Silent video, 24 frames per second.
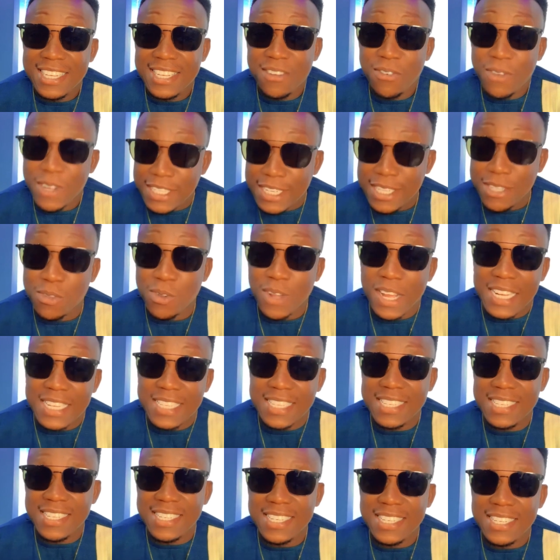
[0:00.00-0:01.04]
Kwesi
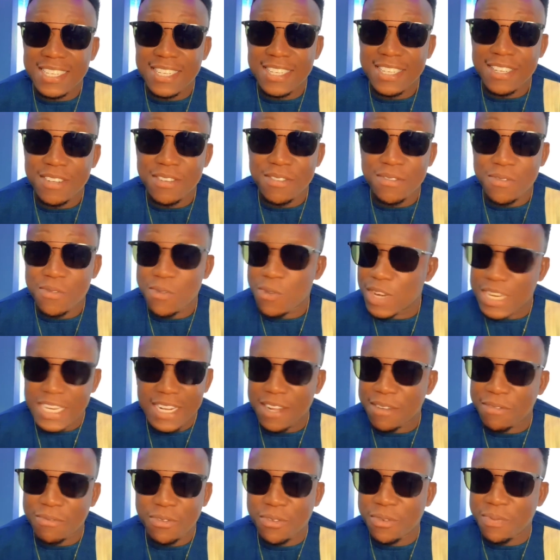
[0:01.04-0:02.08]
Swart.
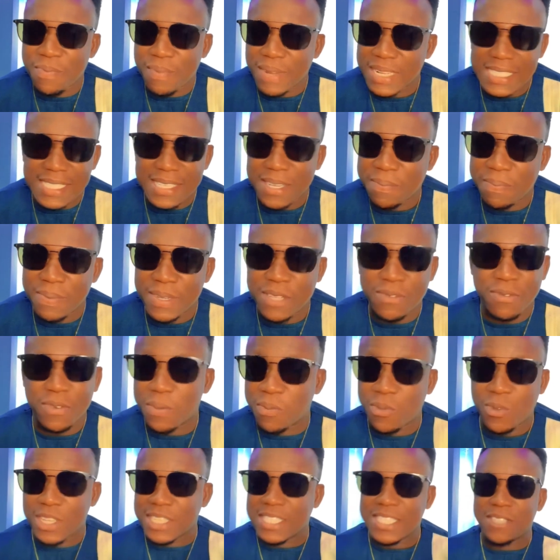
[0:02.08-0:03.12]
Wonderful masterpiece
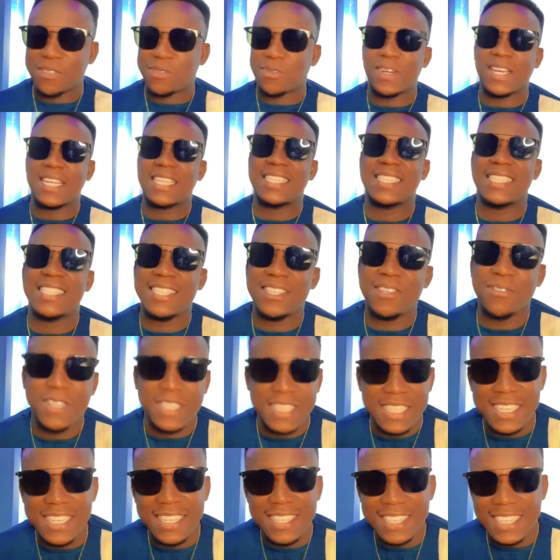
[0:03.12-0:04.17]
from Kwesi Swart.
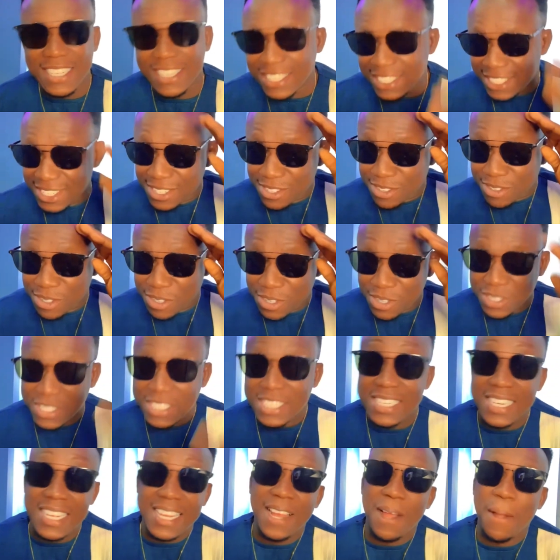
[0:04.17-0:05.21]
Kwesi, greetings to you,
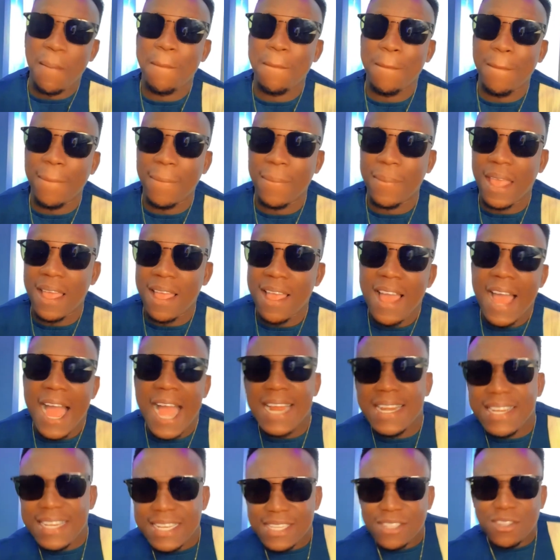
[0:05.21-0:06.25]
senior.
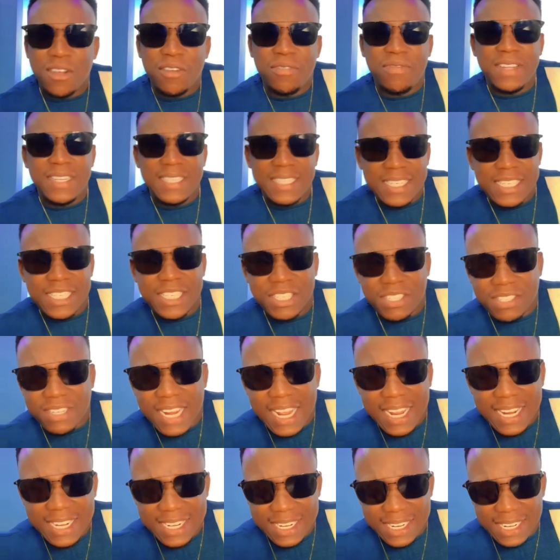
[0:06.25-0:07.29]
I discovered this
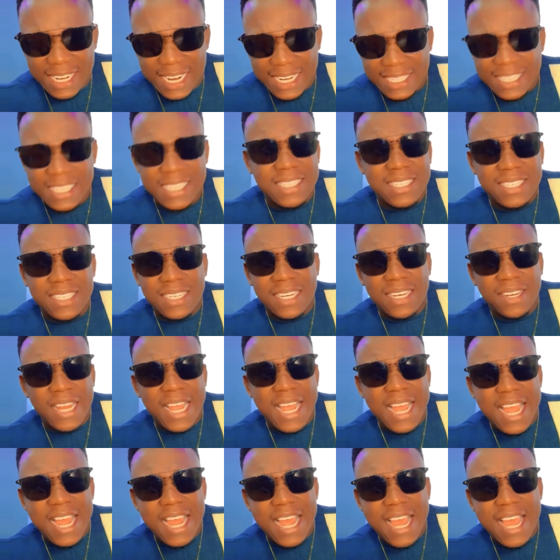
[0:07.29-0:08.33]
track, I think, late
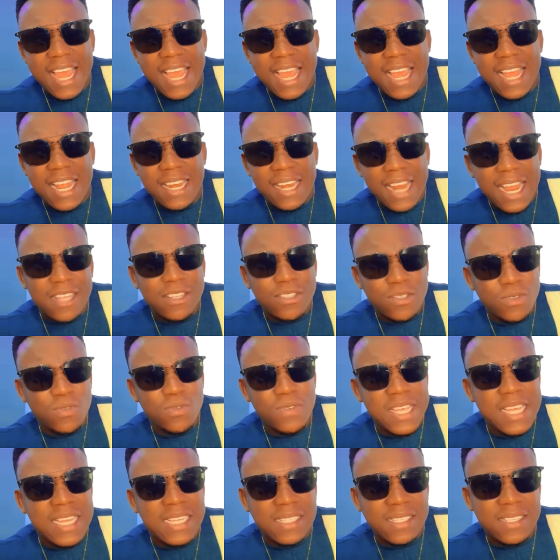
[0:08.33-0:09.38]
last 2
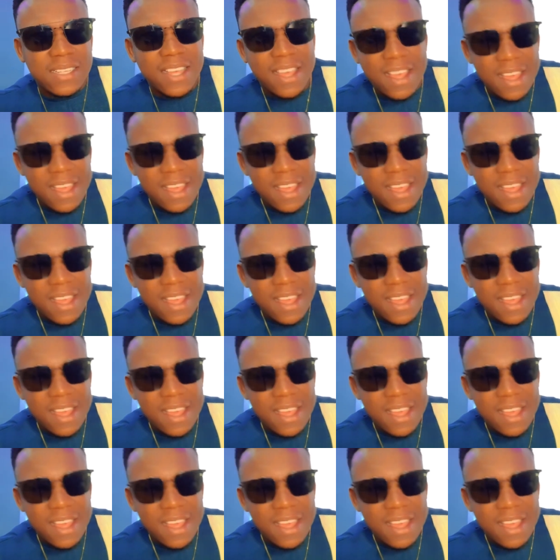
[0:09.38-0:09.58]
years,